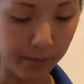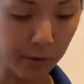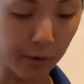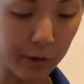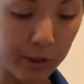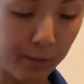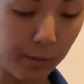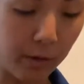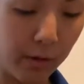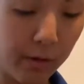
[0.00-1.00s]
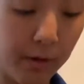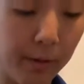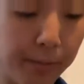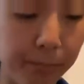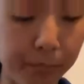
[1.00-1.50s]
grease up all
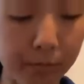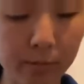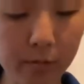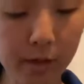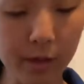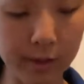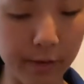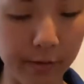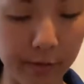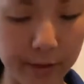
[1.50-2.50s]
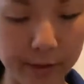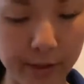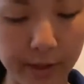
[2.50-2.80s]
the different